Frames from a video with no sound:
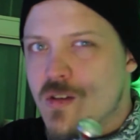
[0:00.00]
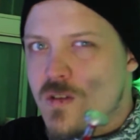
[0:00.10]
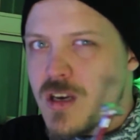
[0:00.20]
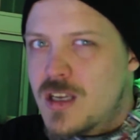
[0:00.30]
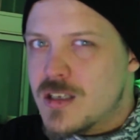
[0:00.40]

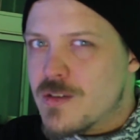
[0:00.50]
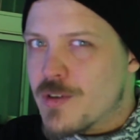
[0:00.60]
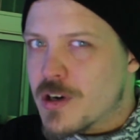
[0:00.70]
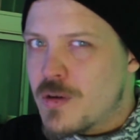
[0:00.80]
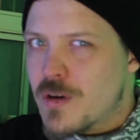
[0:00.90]
you need to
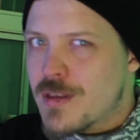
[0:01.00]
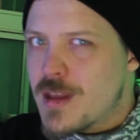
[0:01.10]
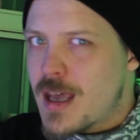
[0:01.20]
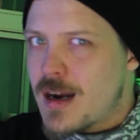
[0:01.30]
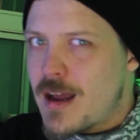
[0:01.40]
record
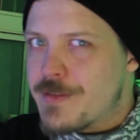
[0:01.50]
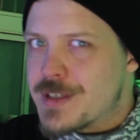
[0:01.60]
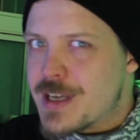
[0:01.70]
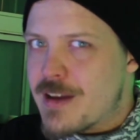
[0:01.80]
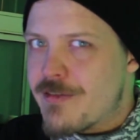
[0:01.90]
that
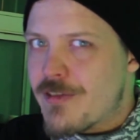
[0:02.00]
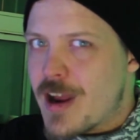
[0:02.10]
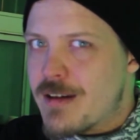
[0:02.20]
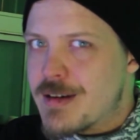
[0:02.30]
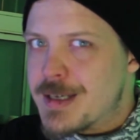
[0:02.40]
offset,
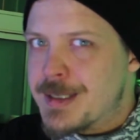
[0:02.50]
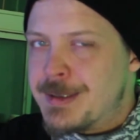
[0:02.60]
friend.